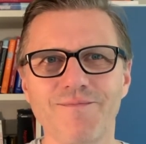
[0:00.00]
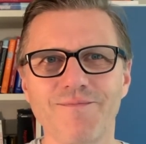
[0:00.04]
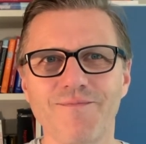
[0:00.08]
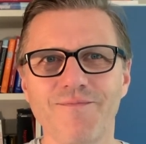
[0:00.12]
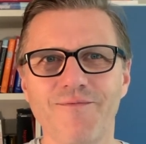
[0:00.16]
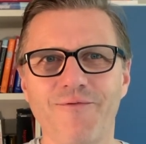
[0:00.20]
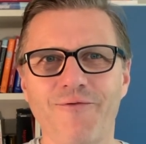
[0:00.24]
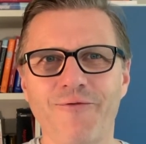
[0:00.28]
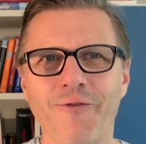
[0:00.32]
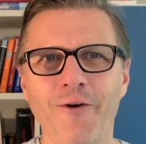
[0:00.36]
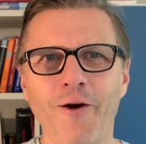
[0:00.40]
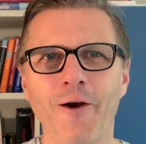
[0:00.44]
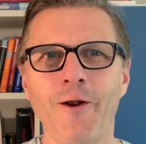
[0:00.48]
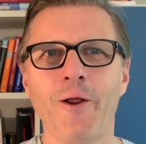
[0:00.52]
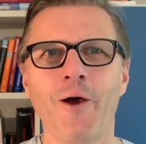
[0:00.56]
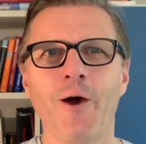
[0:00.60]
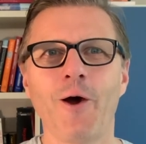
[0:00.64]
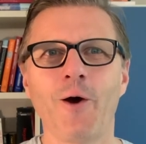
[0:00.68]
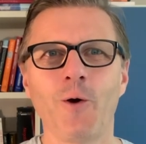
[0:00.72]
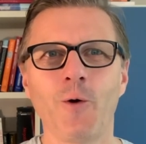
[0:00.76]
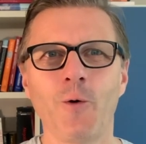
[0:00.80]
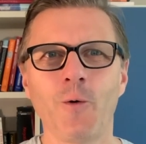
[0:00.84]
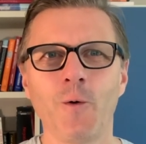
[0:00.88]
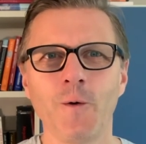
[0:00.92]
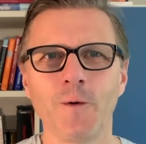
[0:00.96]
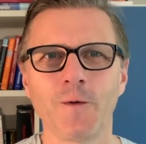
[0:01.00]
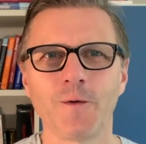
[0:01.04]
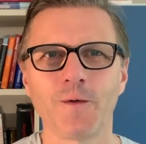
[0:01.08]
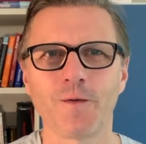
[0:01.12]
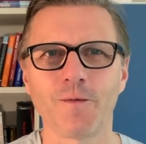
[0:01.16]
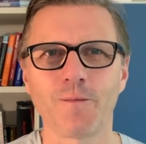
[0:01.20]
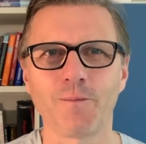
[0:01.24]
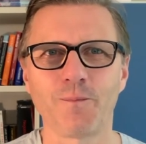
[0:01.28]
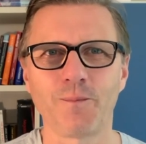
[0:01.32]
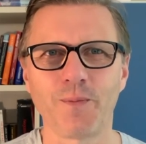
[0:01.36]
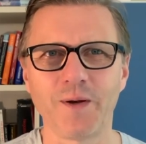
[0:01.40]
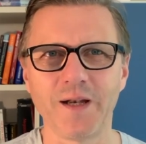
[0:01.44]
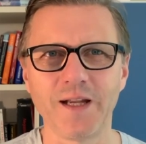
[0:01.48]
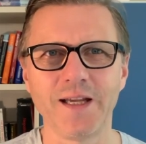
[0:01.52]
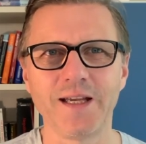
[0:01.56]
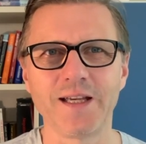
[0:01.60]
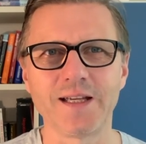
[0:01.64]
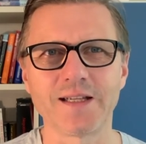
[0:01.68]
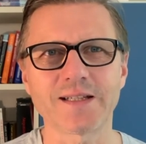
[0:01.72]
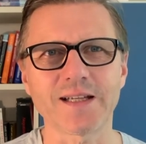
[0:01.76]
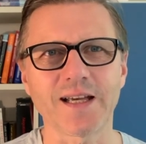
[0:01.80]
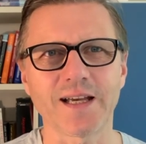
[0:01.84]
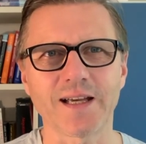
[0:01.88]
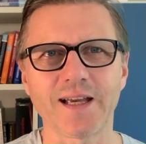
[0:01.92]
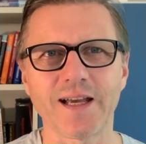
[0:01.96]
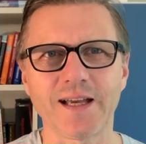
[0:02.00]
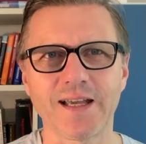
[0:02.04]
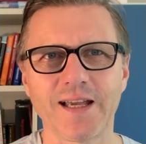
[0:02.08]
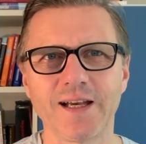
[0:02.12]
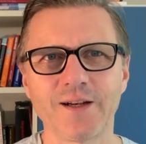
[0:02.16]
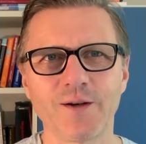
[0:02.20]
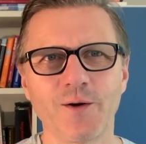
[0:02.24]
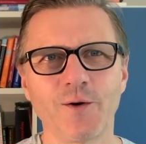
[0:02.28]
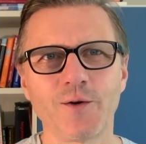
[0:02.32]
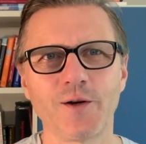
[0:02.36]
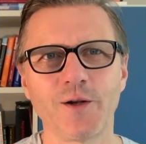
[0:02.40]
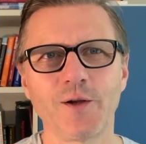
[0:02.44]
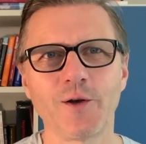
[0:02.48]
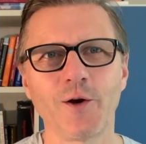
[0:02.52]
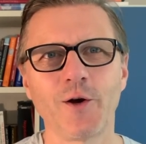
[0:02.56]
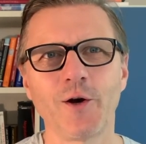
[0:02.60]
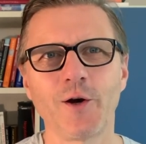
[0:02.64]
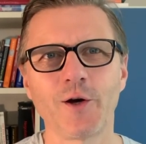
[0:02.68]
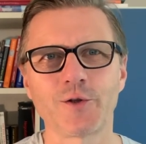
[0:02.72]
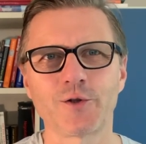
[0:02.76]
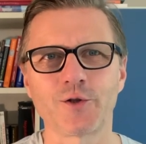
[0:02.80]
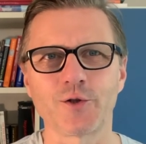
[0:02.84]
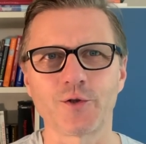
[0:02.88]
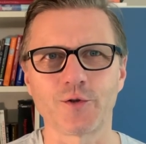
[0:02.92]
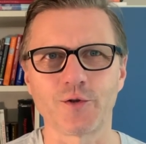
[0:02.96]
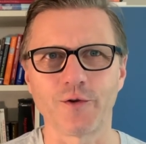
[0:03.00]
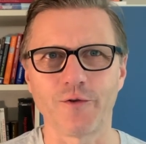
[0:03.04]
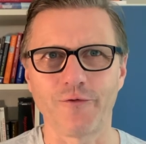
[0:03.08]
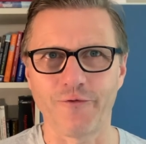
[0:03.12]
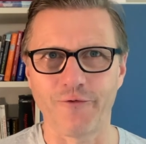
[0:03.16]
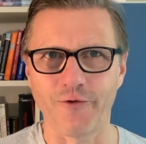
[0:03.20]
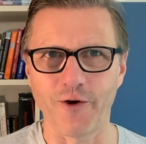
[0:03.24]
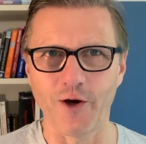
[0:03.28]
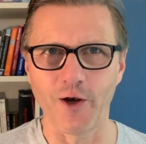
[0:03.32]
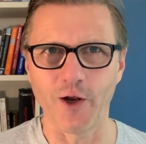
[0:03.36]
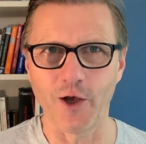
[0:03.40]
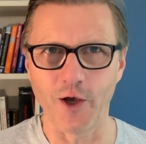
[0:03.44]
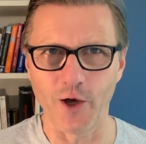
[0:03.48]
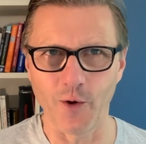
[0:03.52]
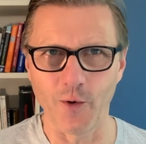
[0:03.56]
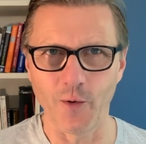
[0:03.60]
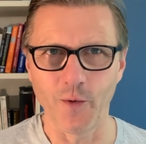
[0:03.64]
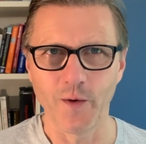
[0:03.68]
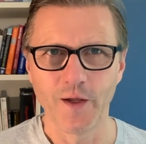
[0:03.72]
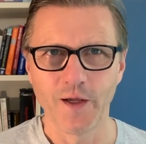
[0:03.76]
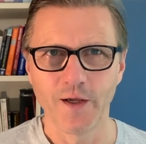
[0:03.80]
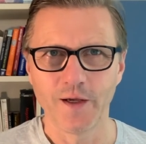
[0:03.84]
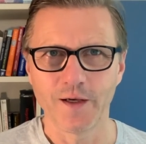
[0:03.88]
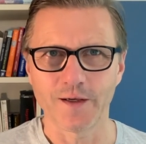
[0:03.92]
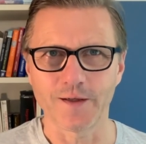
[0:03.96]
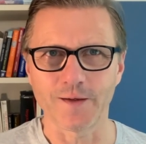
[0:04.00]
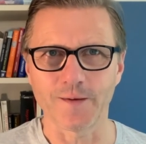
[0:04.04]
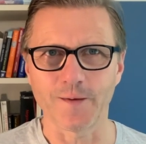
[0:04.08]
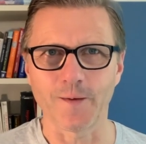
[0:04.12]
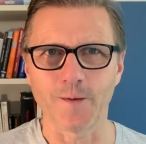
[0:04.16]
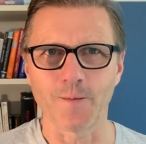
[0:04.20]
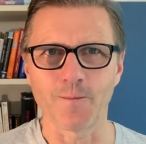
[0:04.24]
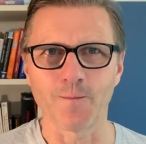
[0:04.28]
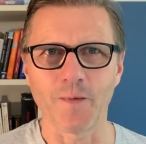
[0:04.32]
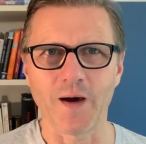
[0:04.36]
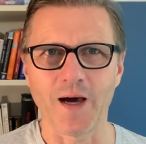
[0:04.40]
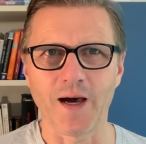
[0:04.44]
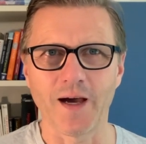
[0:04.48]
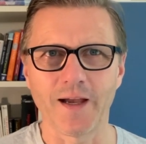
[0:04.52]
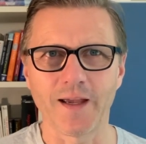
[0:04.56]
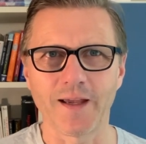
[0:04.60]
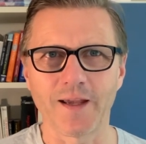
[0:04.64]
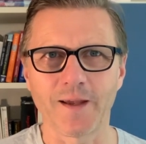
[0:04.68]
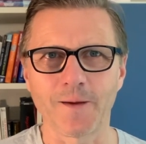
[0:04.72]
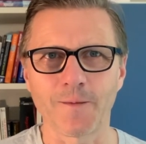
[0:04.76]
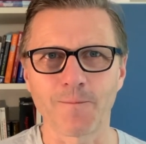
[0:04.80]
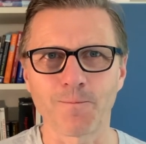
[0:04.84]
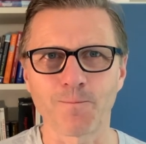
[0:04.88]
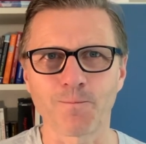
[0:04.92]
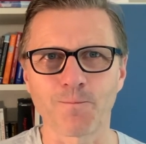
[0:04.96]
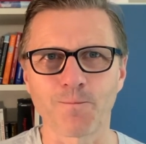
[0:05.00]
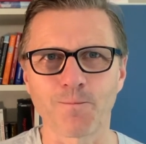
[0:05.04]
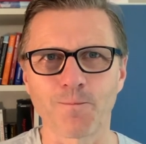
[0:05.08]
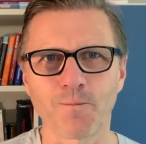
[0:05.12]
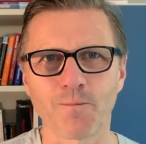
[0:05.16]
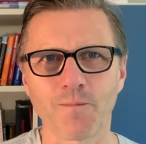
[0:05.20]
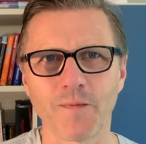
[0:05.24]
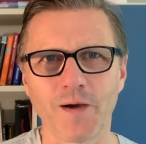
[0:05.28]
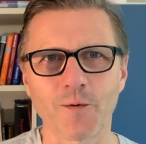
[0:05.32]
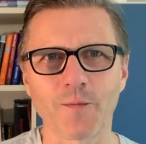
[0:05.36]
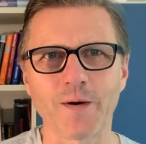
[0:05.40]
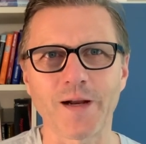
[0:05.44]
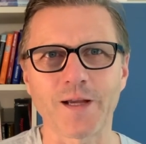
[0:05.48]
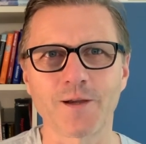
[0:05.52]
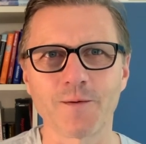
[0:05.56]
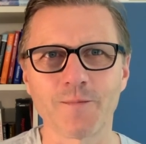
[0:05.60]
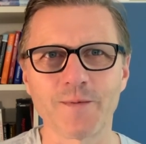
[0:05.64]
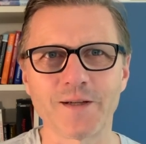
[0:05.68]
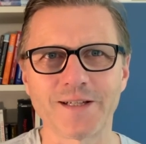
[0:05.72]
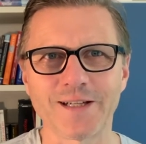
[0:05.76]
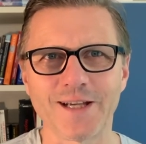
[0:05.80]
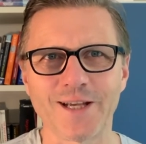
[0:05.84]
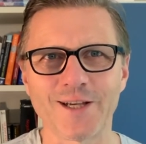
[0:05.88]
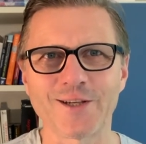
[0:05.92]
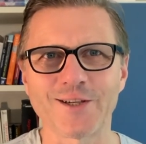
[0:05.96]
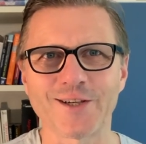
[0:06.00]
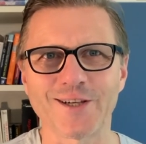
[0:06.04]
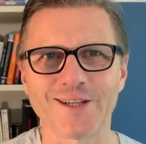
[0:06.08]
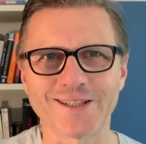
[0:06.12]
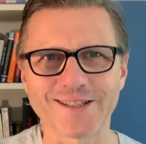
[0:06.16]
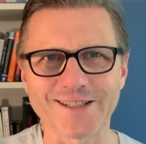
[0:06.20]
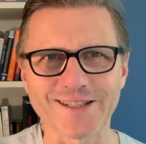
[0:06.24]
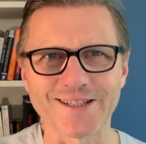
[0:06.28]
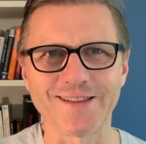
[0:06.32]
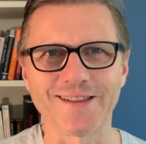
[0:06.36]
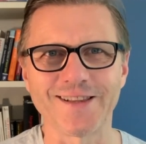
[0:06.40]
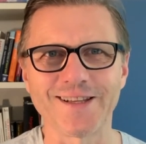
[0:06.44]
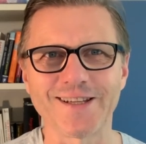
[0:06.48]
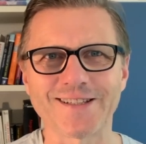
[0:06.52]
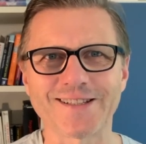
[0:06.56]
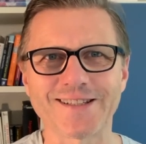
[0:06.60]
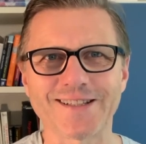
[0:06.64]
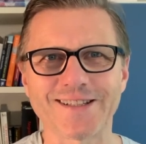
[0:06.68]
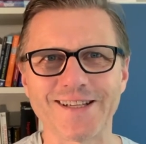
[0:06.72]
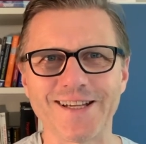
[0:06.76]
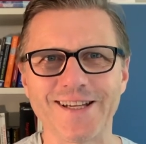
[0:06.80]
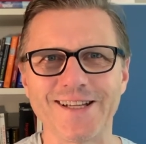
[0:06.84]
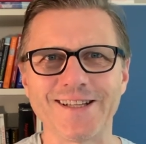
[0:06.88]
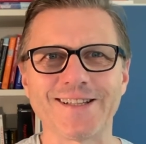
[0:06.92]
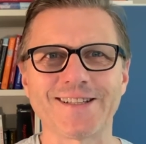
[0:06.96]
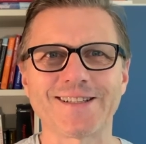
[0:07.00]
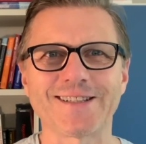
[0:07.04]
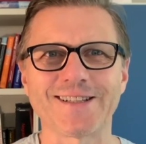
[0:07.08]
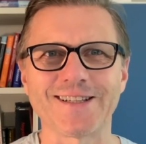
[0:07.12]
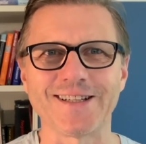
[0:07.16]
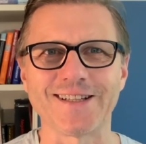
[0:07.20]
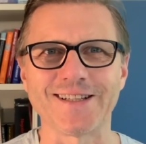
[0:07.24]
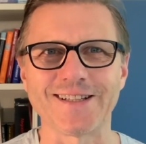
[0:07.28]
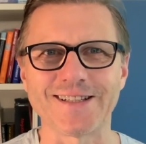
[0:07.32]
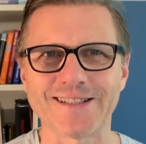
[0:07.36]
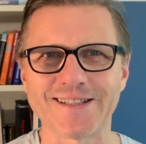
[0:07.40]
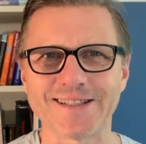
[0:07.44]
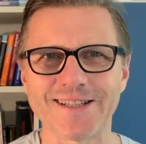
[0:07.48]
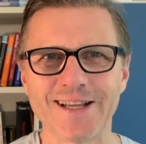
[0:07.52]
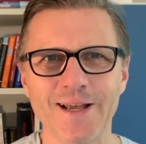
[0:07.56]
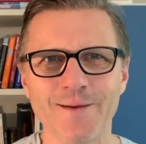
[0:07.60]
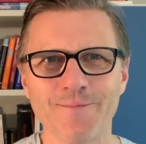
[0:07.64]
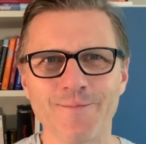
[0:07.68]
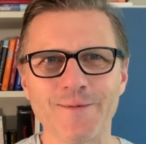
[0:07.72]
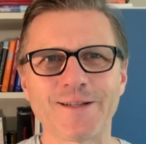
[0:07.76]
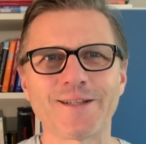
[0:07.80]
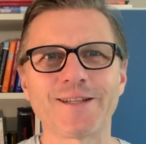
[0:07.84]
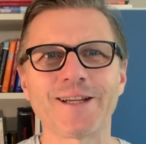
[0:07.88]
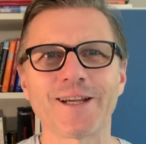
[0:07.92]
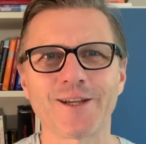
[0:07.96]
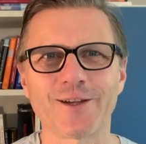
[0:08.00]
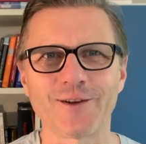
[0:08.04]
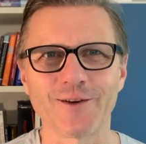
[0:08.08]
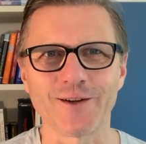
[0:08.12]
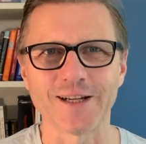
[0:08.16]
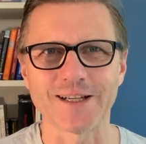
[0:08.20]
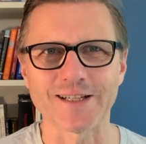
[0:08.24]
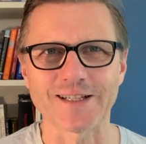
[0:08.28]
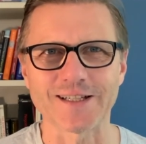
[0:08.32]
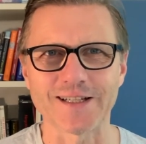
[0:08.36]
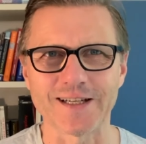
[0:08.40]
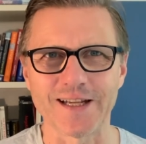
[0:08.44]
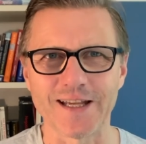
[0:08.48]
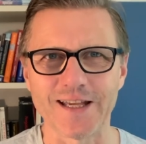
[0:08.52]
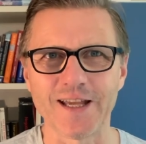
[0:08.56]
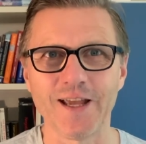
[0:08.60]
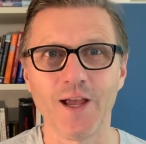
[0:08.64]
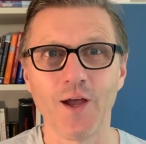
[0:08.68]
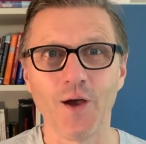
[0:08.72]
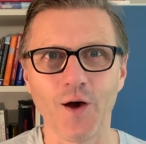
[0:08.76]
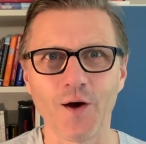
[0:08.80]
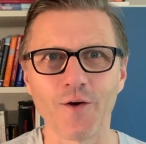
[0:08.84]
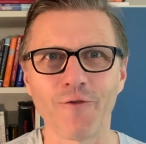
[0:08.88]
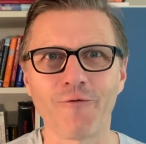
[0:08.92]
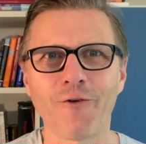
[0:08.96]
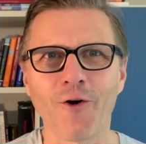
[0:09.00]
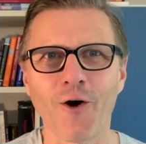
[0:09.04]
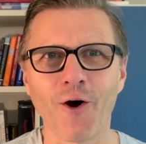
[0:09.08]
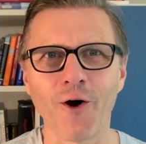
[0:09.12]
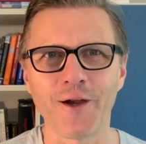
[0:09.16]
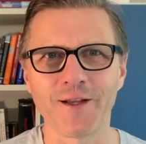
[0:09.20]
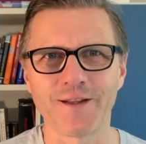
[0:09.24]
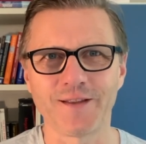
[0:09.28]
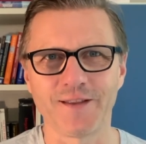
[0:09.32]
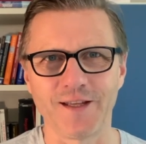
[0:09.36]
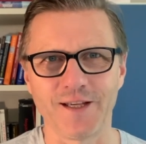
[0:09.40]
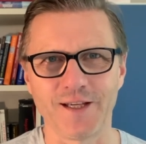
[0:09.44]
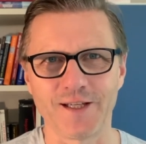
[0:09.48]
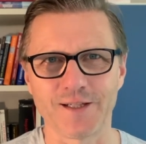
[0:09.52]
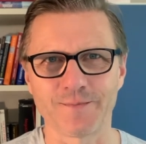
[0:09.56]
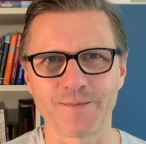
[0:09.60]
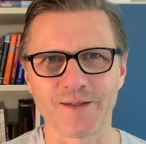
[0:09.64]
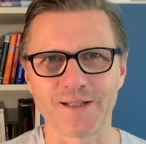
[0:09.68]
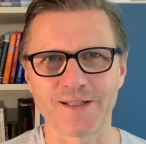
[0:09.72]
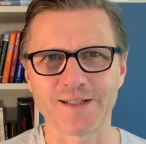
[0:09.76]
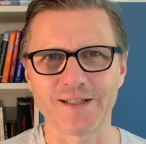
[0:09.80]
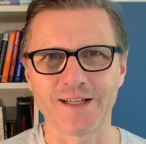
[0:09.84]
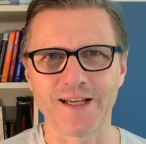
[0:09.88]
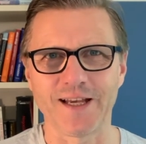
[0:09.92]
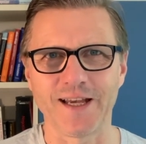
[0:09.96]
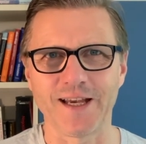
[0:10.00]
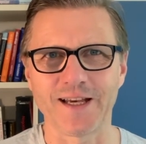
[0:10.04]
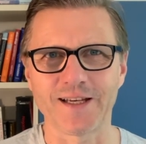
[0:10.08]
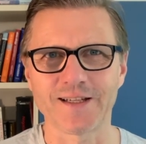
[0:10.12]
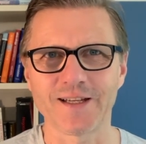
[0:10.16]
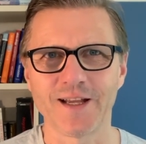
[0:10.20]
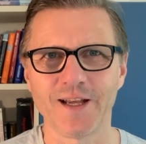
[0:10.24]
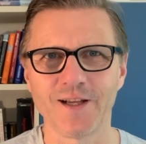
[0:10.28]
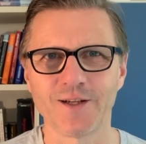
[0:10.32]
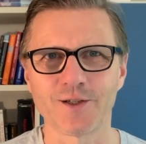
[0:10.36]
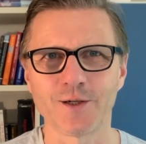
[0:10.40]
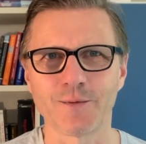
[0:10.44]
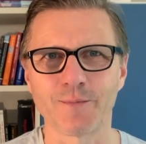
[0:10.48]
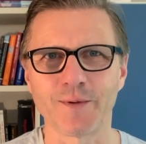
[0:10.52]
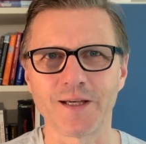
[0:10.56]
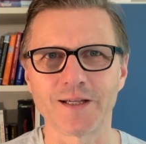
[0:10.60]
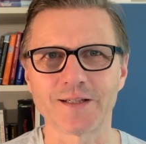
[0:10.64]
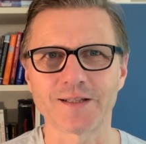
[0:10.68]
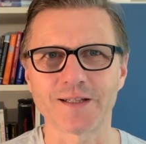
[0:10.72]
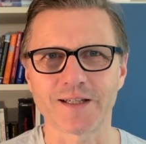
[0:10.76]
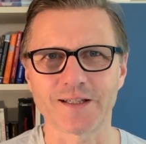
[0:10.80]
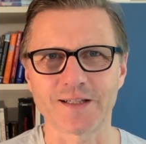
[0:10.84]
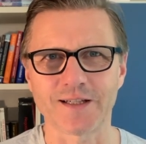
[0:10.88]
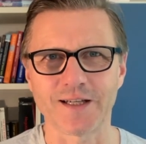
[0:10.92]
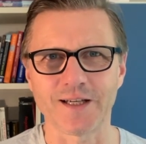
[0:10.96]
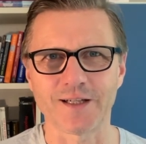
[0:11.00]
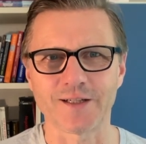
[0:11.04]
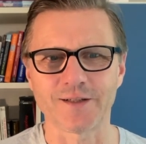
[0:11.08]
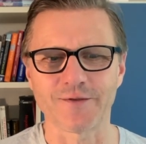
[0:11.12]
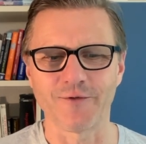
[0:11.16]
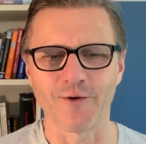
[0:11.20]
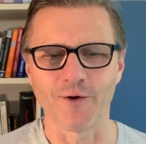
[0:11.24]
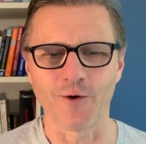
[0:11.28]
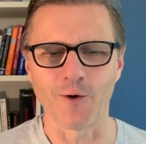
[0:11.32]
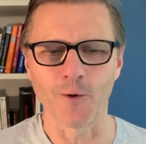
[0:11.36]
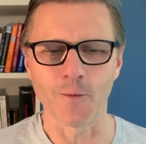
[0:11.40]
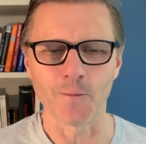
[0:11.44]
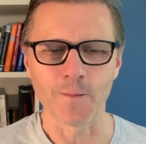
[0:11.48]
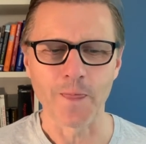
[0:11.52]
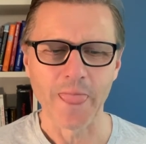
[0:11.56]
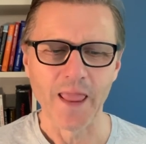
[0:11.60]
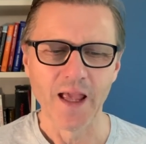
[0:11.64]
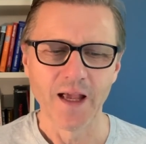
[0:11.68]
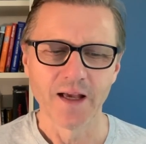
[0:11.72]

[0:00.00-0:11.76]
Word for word: follow, please, I can only urge you to follow uh, my my recommendations in this instance meticulously. Avoid these mistakes to be successful.